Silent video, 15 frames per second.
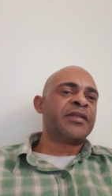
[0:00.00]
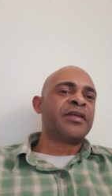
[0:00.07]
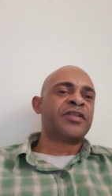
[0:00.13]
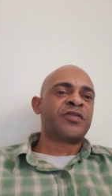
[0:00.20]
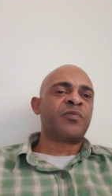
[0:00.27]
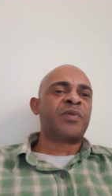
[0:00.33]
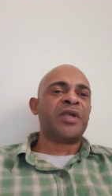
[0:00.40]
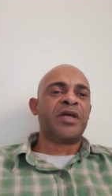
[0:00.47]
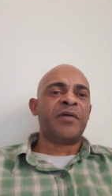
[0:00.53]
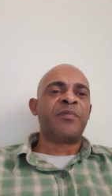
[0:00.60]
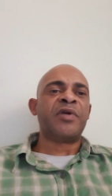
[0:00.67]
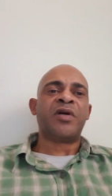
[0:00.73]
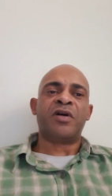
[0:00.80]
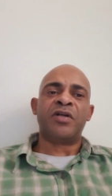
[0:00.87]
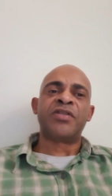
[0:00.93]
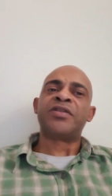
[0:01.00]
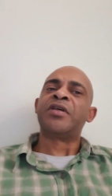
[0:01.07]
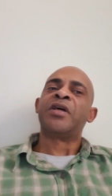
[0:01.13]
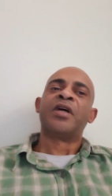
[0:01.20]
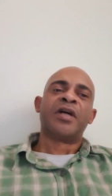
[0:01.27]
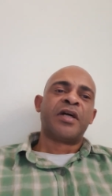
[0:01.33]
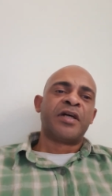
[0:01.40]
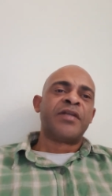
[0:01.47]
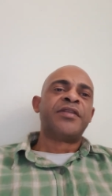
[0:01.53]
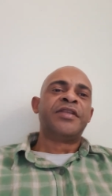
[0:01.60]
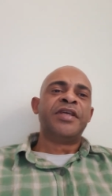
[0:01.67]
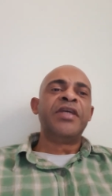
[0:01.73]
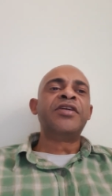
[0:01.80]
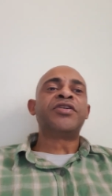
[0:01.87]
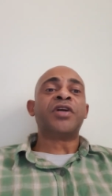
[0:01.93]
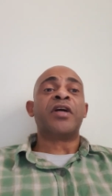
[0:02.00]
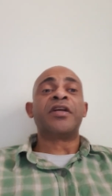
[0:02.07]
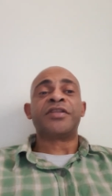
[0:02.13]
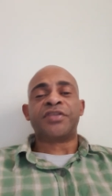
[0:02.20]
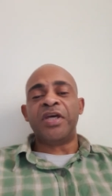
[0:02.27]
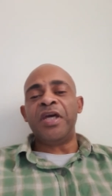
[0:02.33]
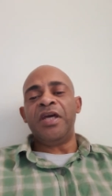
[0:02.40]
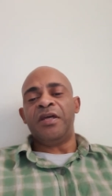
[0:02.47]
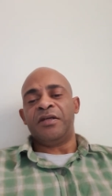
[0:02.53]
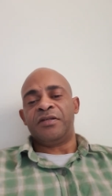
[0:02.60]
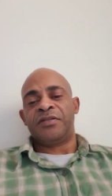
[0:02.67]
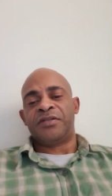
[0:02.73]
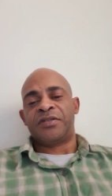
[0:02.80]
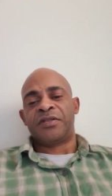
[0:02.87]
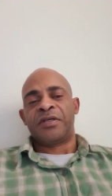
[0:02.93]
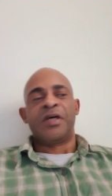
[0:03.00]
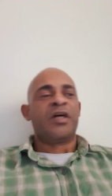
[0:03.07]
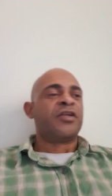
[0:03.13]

this play because these are the things.